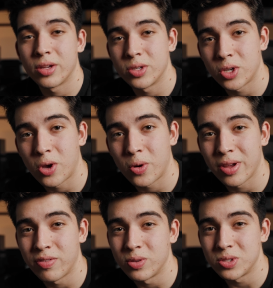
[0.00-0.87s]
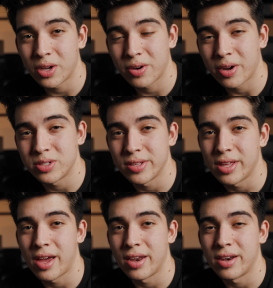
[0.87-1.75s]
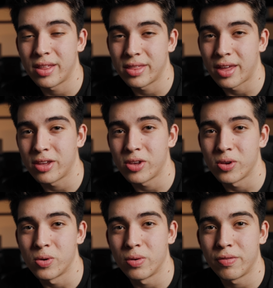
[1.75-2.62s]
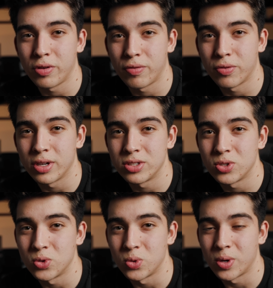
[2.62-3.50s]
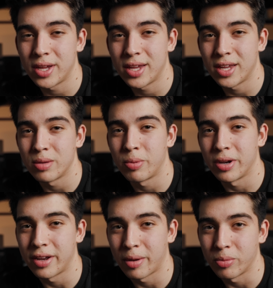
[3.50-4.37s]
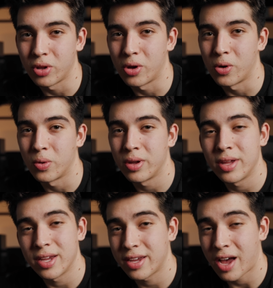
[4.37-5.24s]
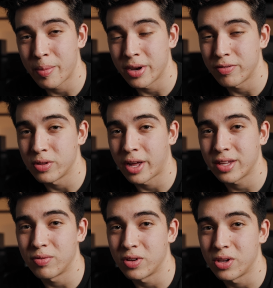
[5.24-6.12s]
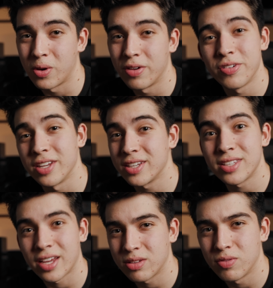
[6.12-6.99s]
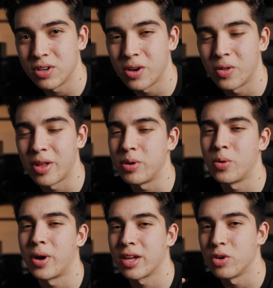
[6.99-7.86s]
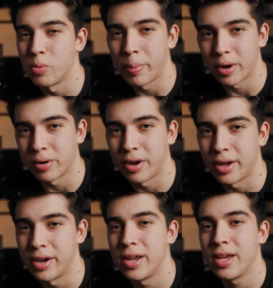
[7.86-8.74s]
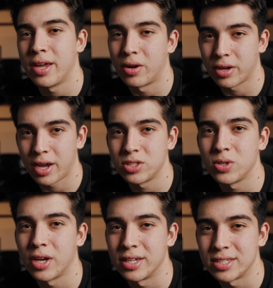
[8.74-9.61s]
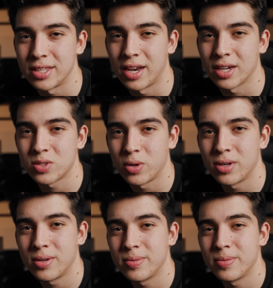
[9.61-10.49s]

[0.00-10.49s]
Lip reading: So if you stuck around to the end, thank you. Feel free to hit the button down below, comment if you liked the video. If you didn't like the video, let me know what I can do better on, and I'll catch you guys in the next one.